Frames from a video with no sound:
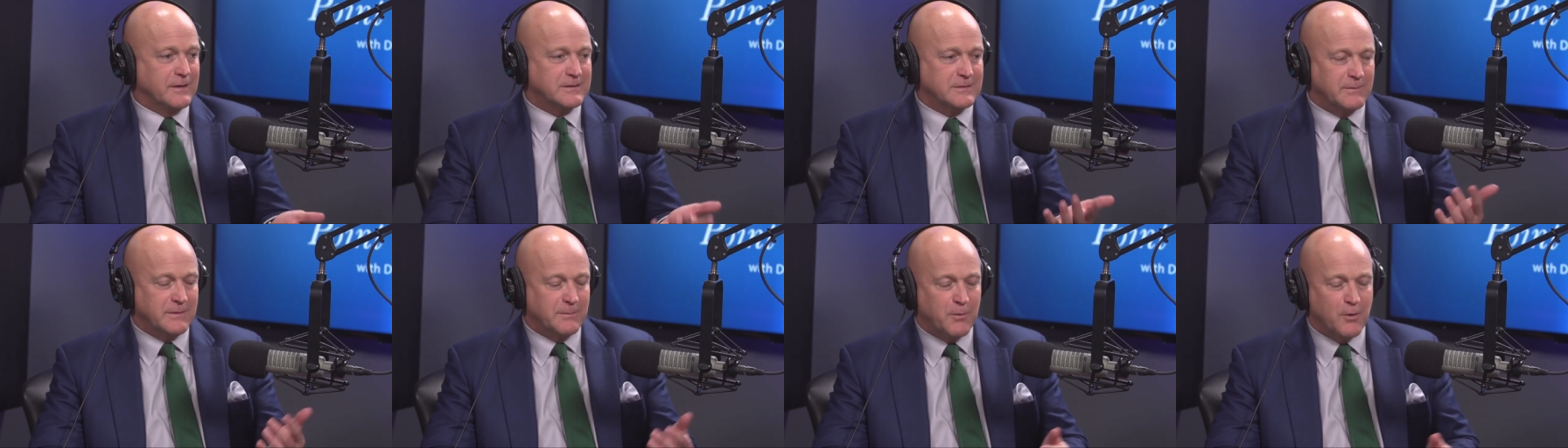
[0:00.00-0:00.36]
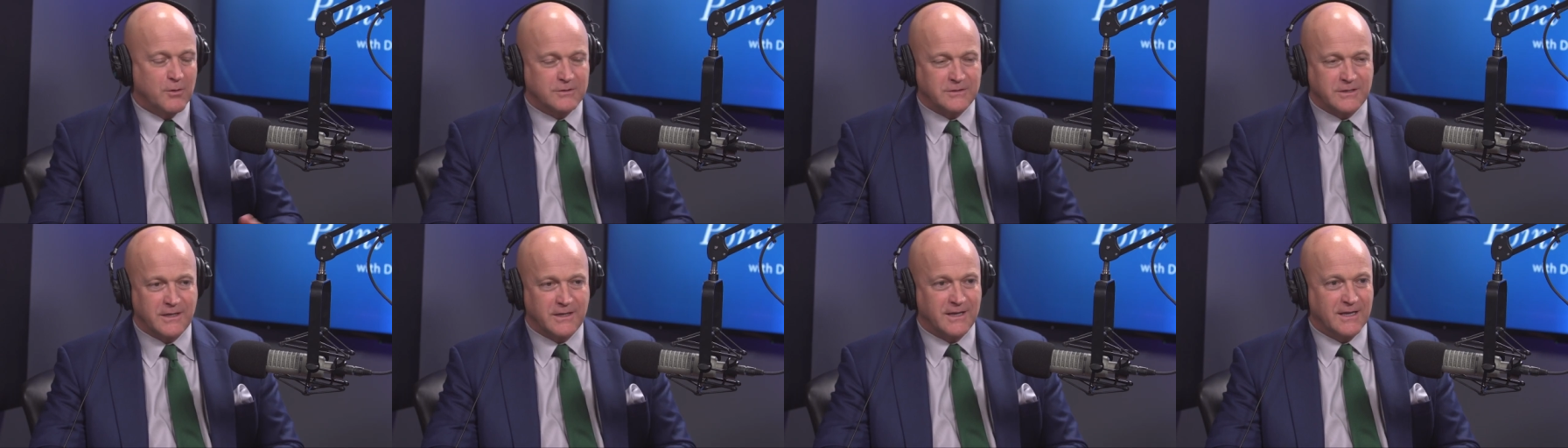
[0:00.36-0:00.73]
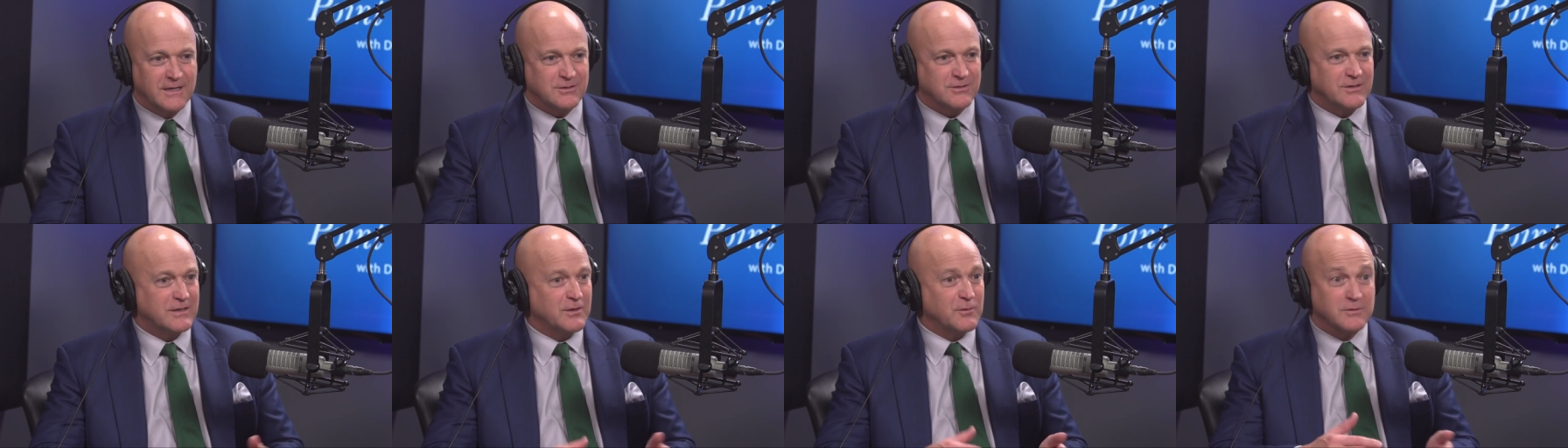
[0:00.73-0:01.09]
somebody posted it
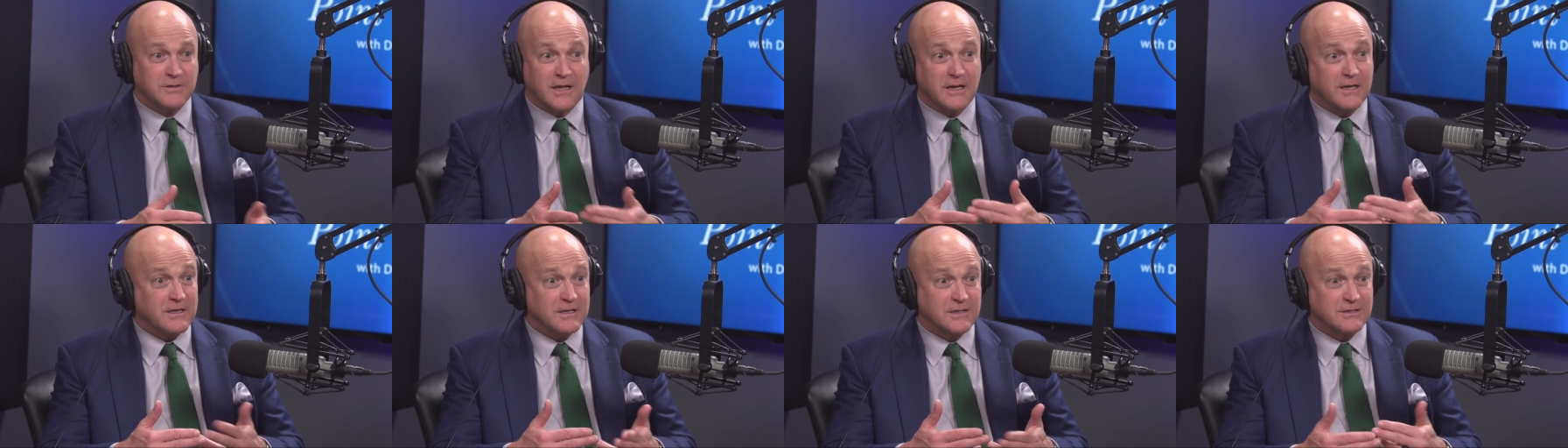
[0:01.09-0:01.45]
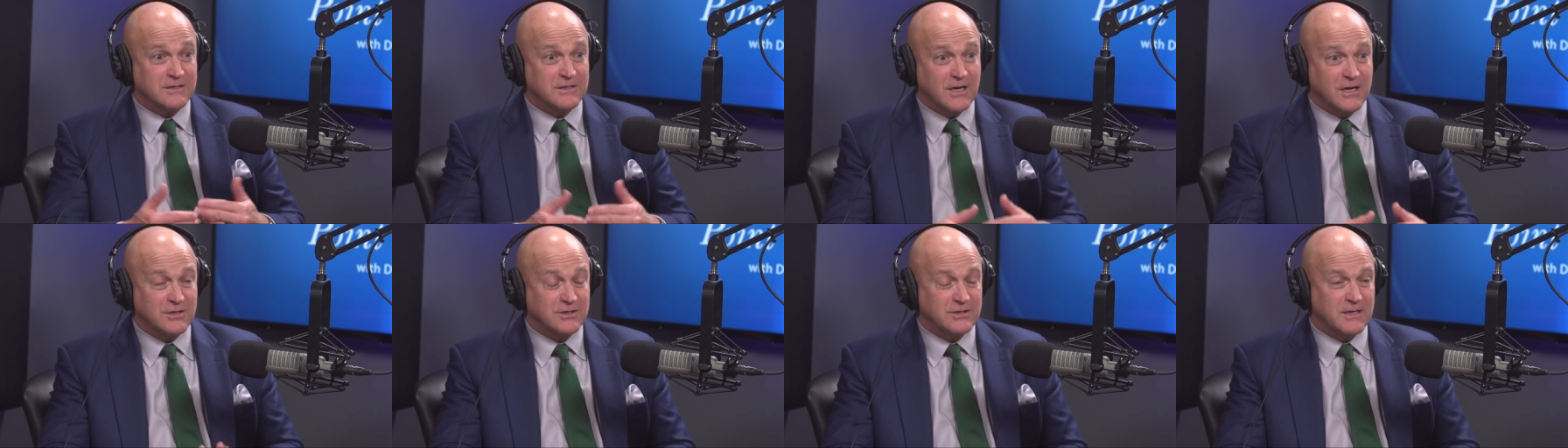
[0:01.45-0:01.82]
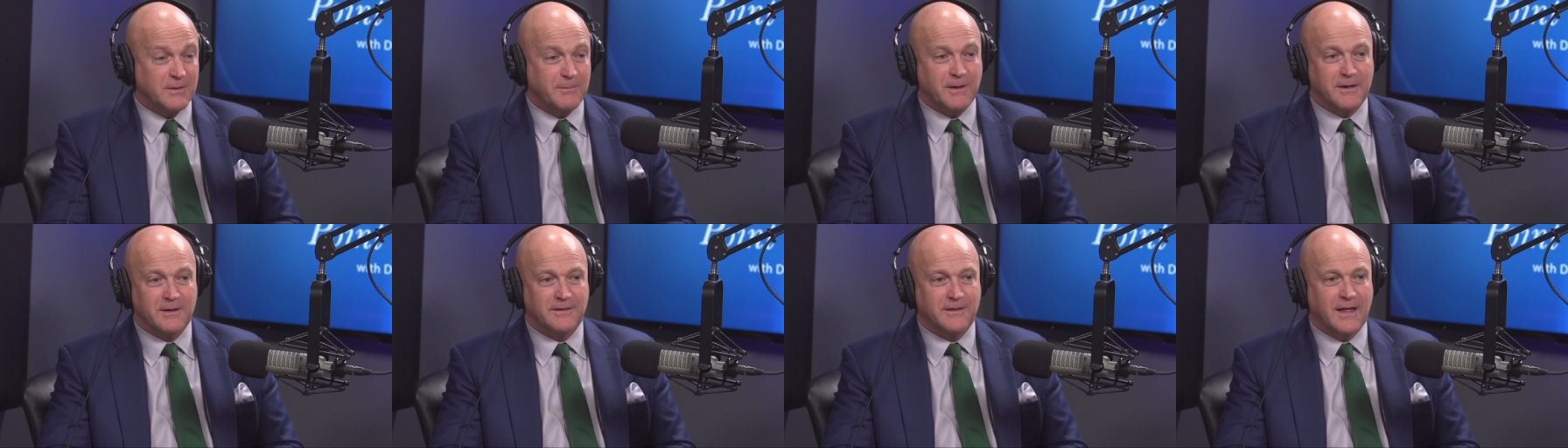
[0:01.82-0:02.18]
yesterday. There's a lot of discussion
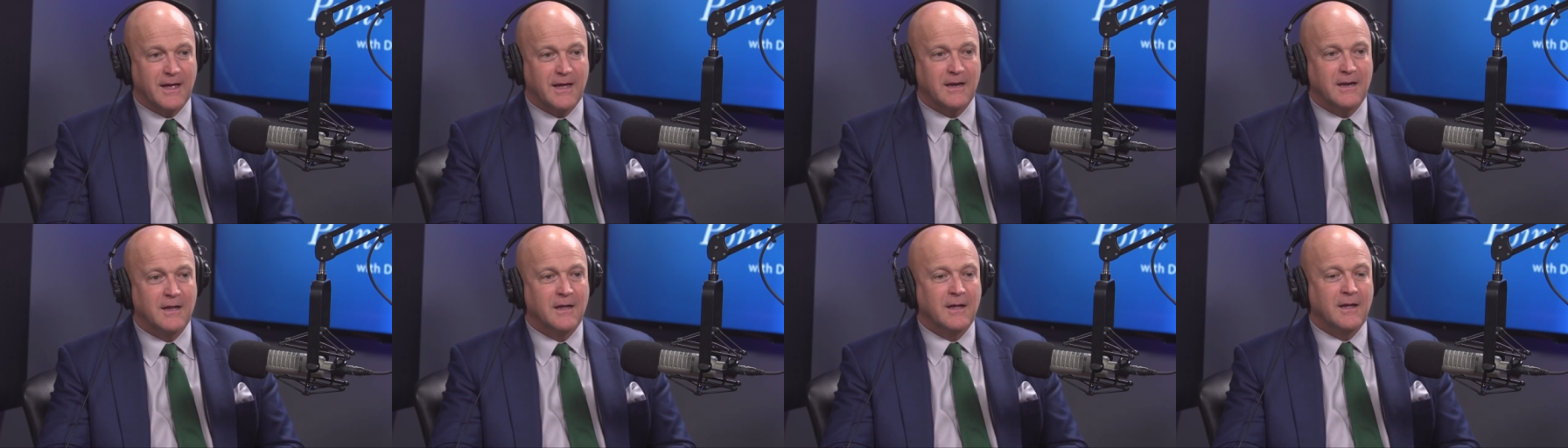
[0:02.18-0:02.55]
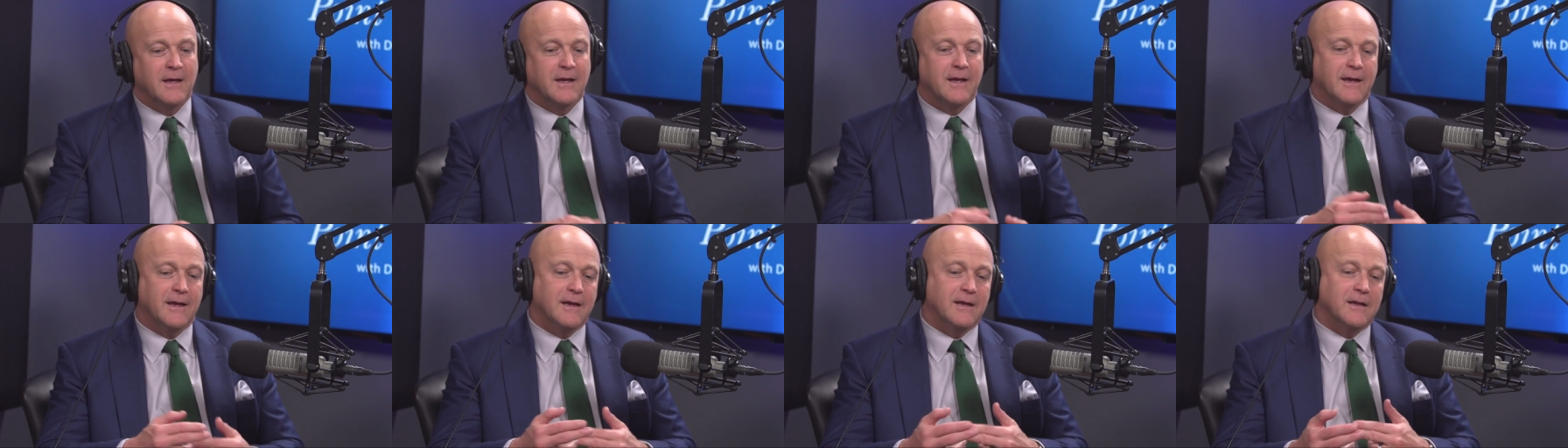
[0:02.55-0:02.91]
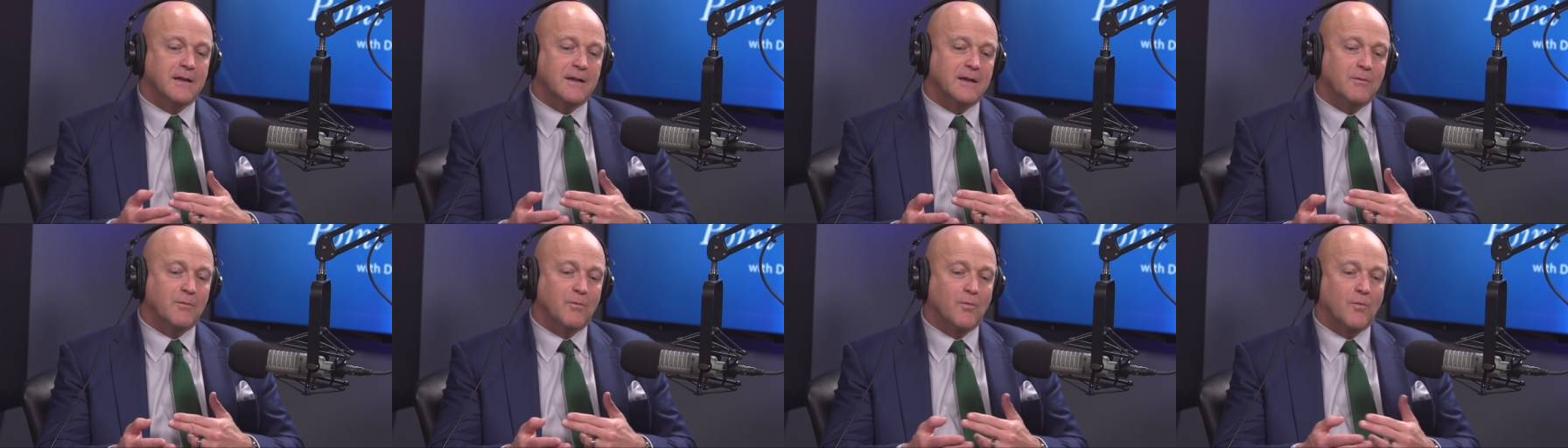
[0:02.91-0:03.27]
about that
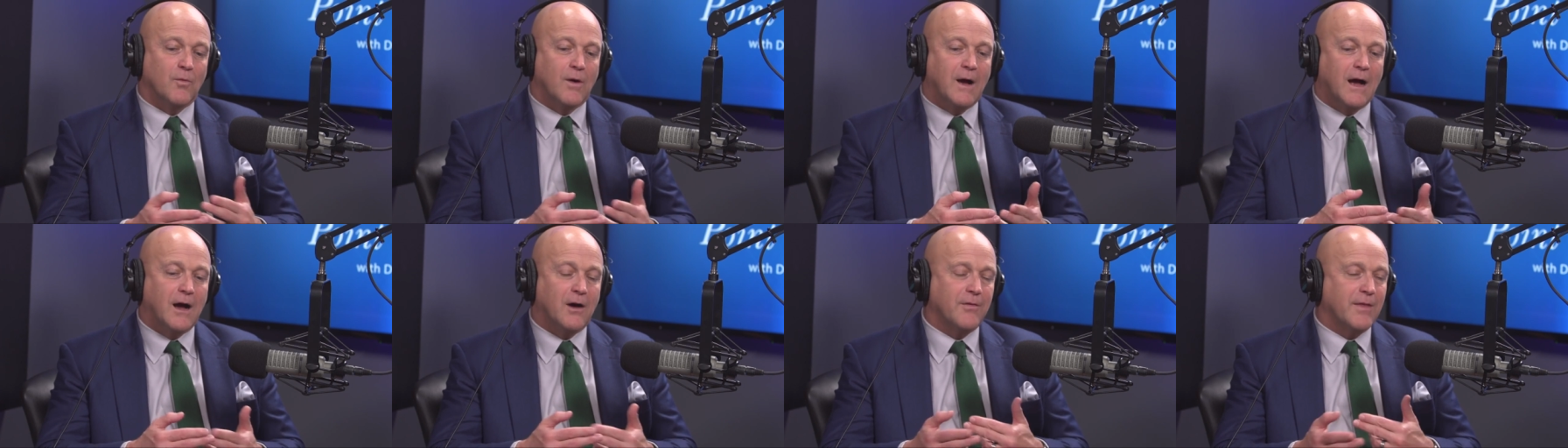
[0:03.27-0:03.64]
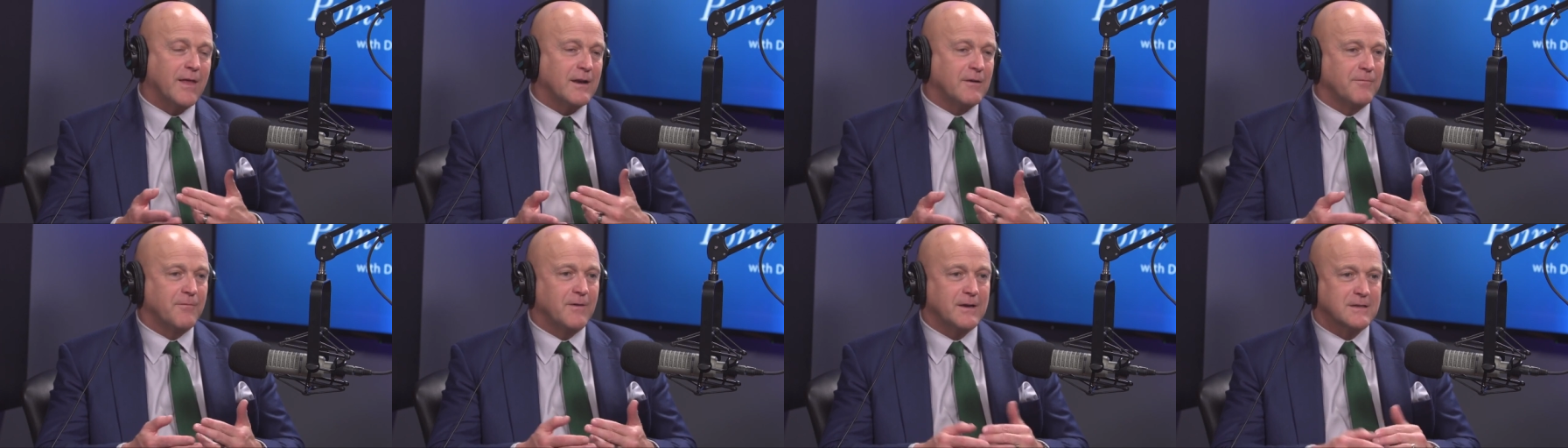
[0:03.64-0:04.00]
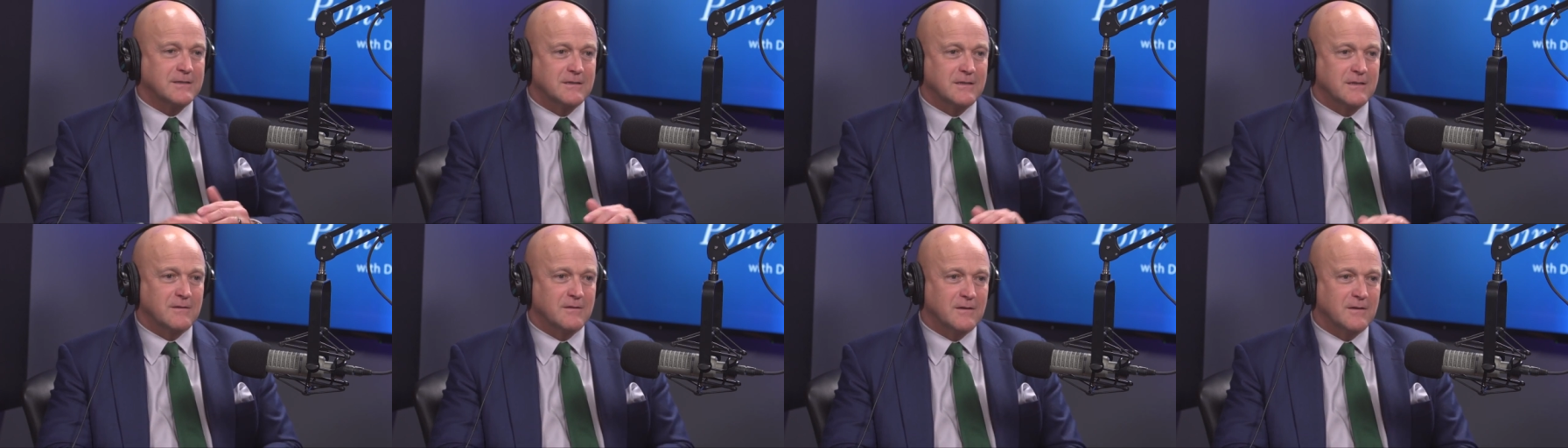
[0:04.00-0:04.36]
and how that affects